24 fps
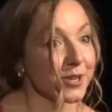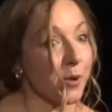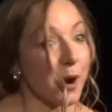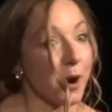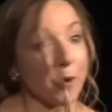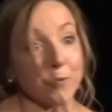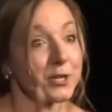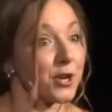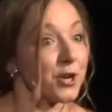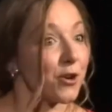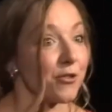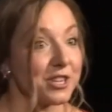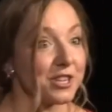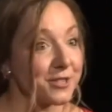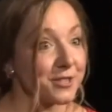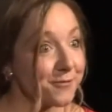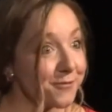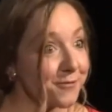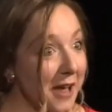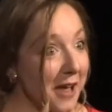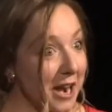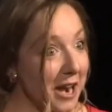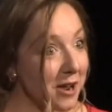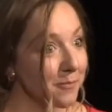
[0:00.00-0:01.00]
I was on the
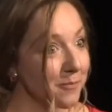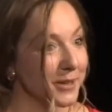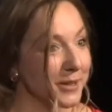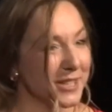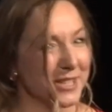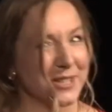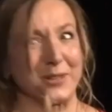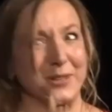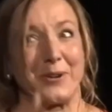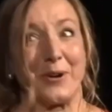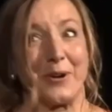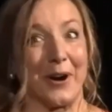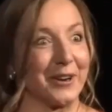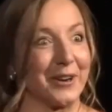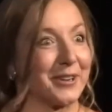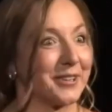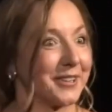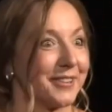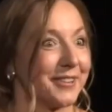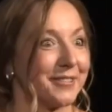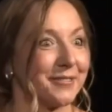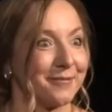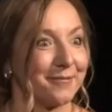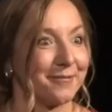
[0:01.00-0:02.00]
development squad
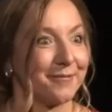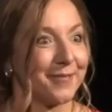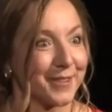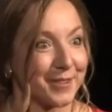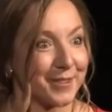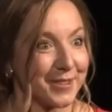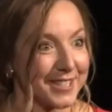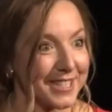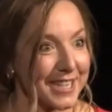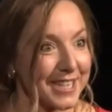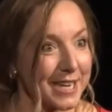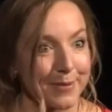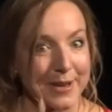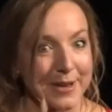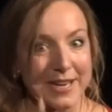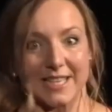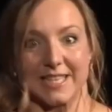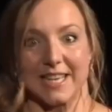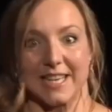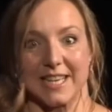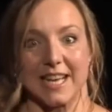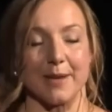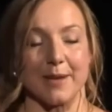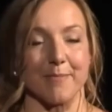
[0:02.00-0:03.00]
of the GB
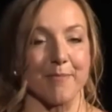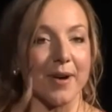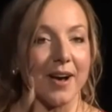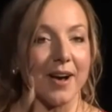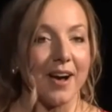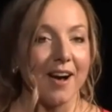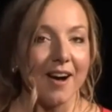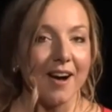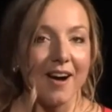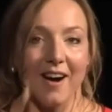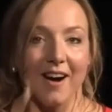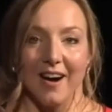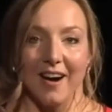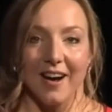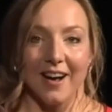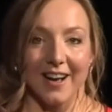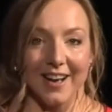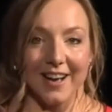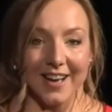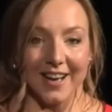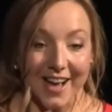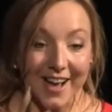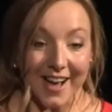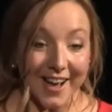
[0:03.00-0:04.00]
team.
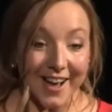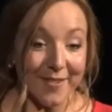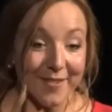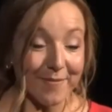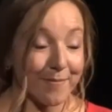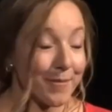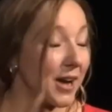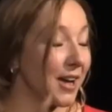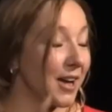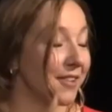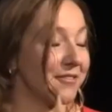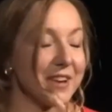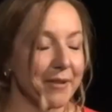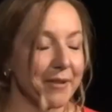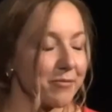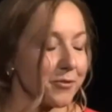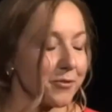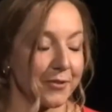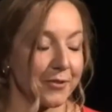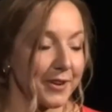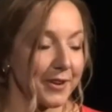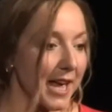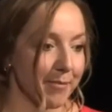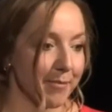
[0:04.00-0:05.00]
I'll never
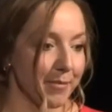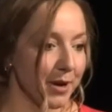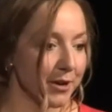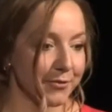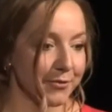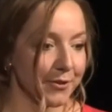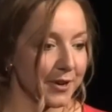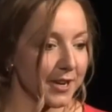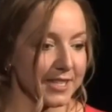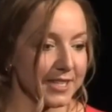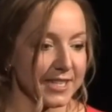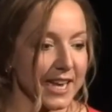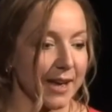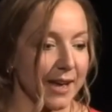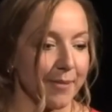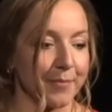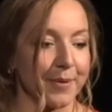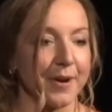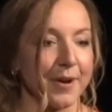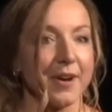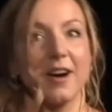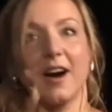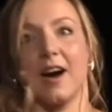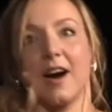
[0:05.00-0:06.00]
forget my first camp.
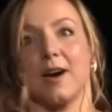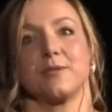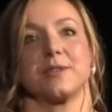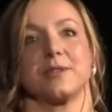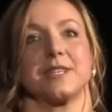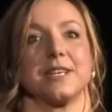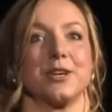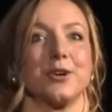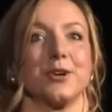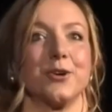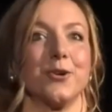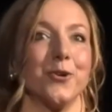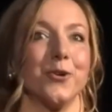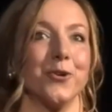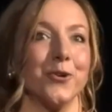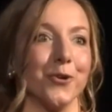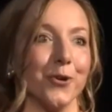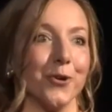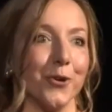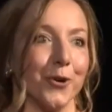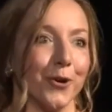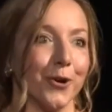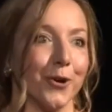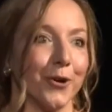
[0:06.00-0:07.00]
I was in
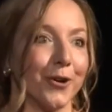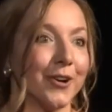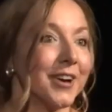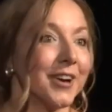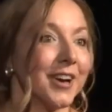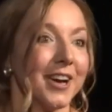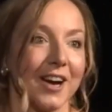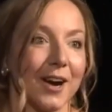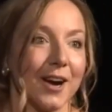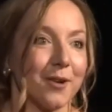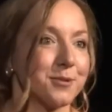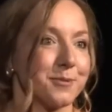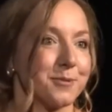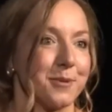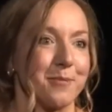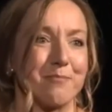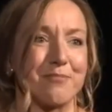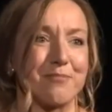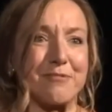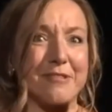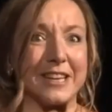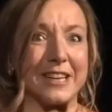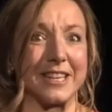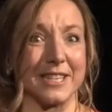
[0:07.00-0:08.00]
awe. I was with
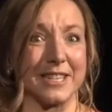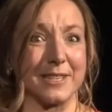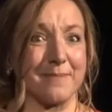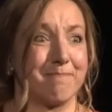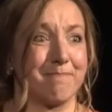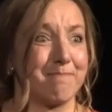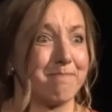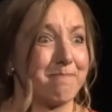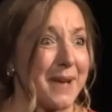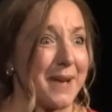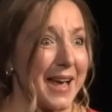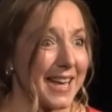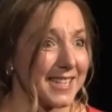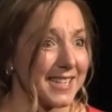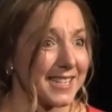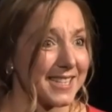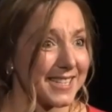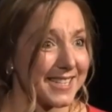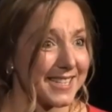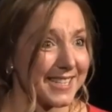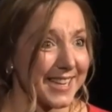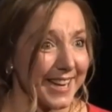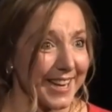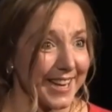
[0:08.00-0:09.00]
Britain's best
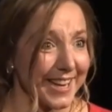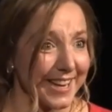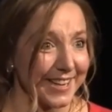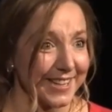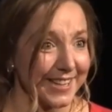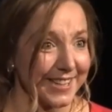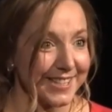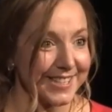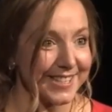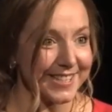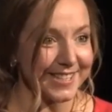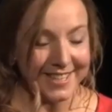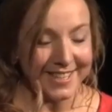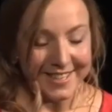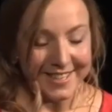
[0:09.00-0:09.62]
skiers.